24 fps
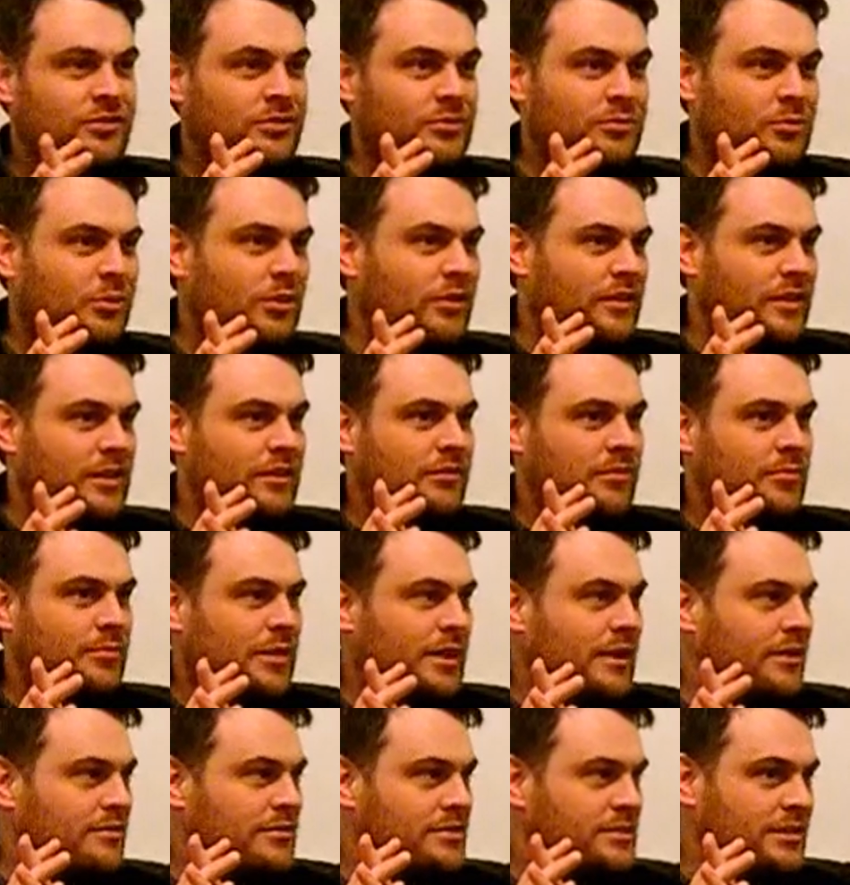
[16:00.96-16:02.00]
to what they're
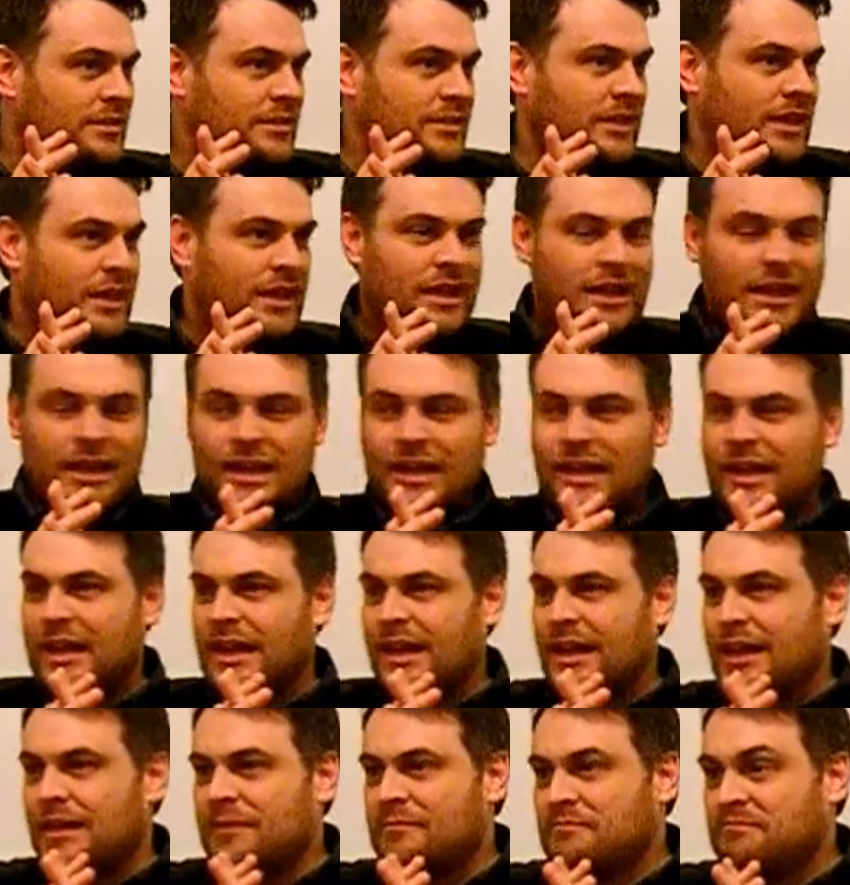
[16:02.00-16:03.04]
about
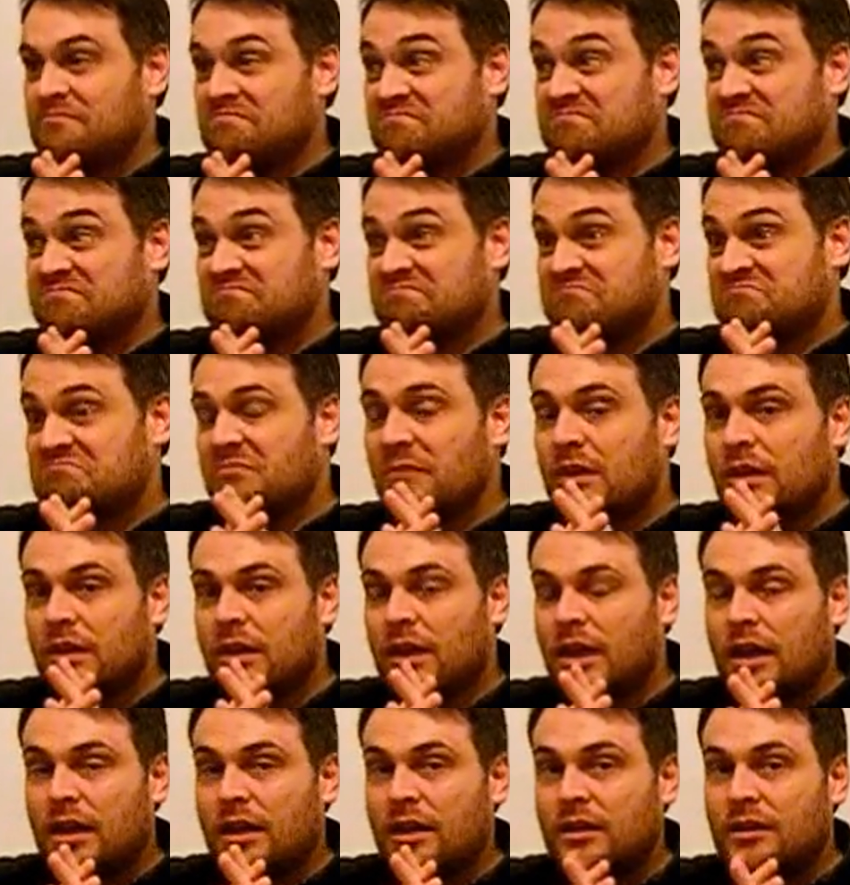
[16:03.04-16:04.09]
and
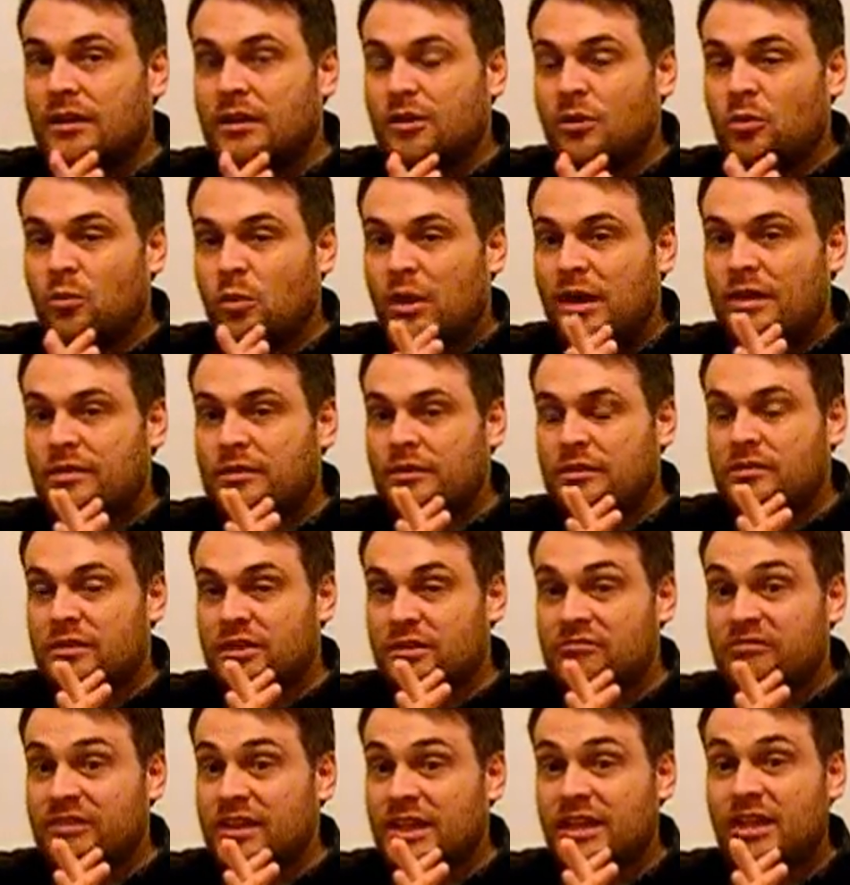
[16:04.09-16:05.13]
whether they
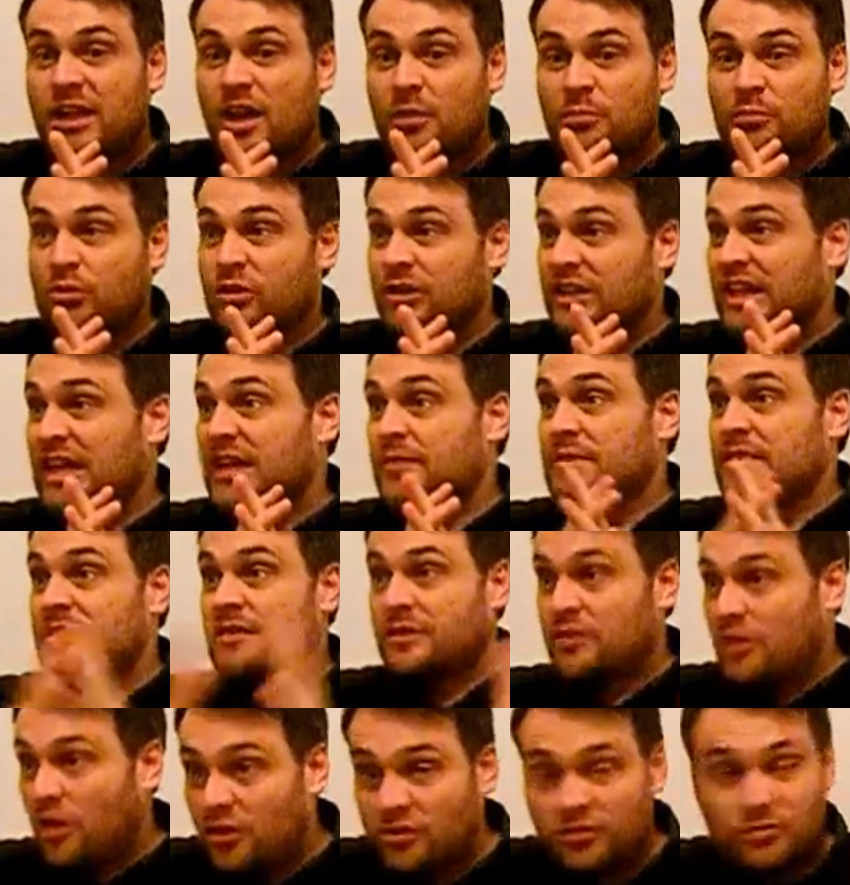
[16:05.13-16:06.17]
really are proclaiming the
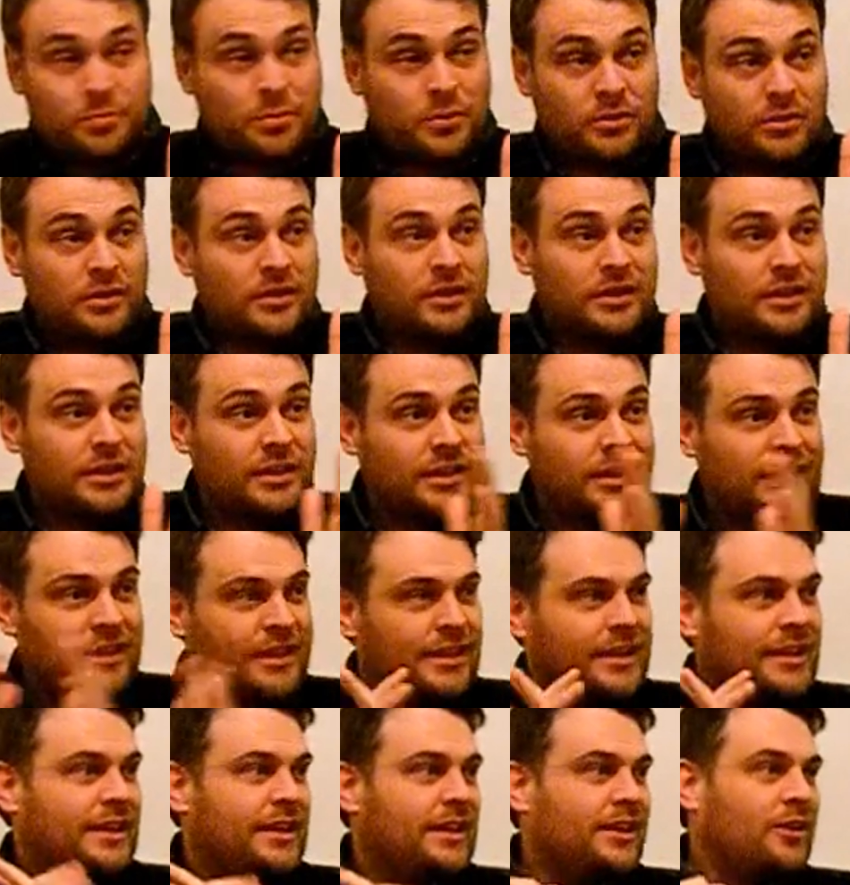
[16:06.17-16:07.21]
gospel,
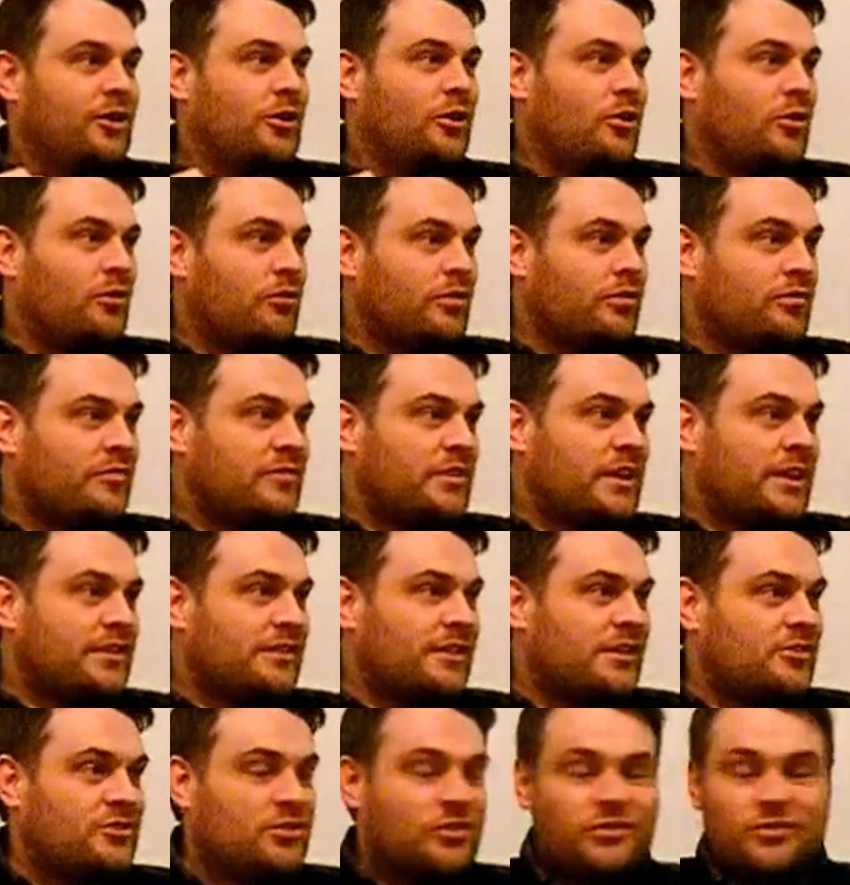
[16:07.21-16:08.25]
or in fact
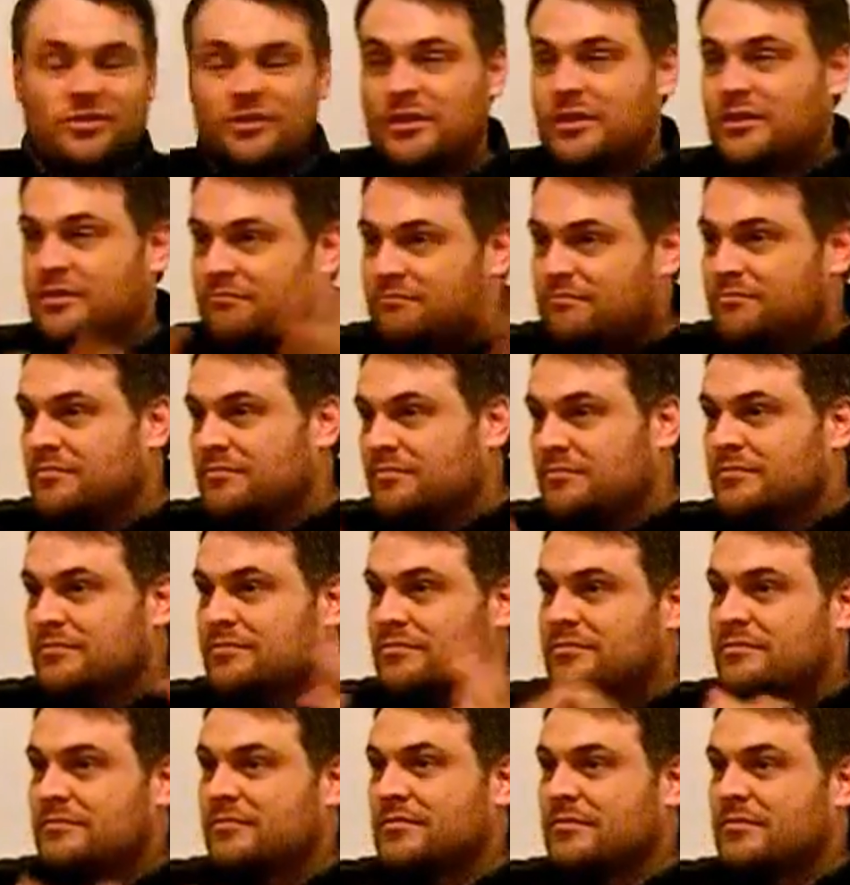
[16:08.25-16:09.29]
they're just a
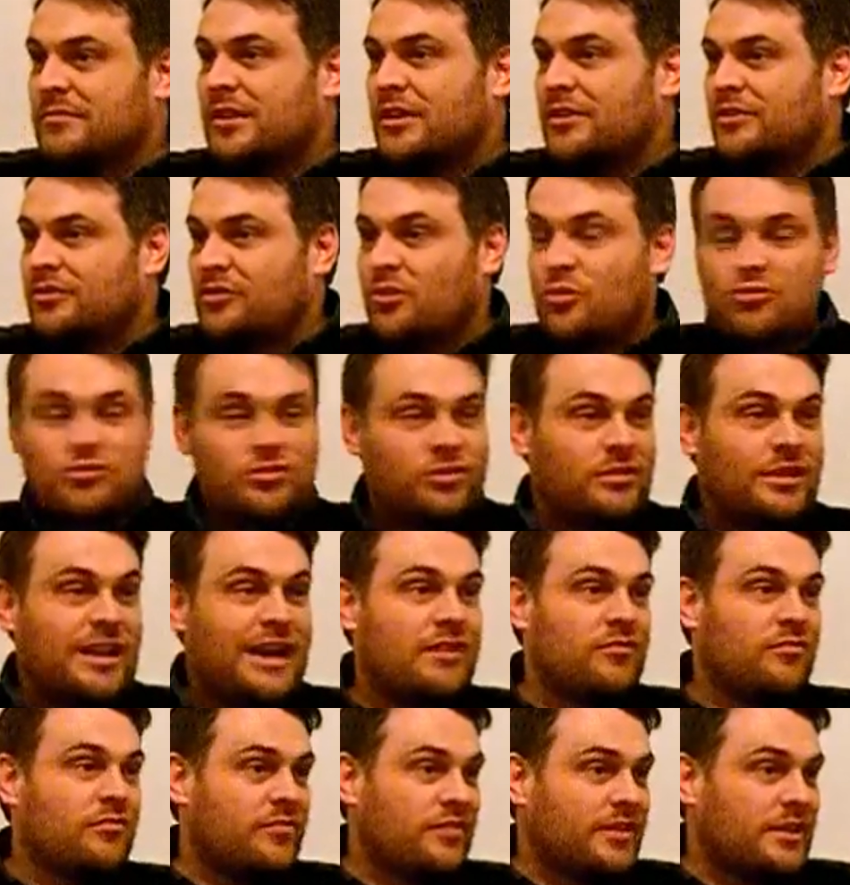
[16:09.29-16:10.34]
social
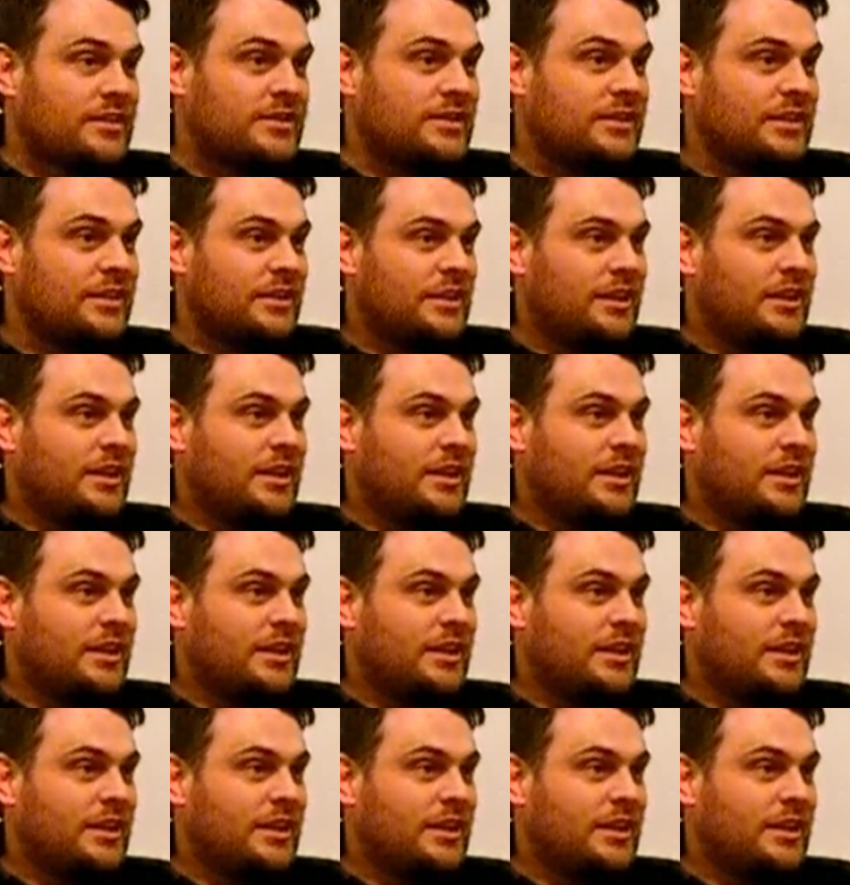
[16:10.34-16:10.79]
outfit.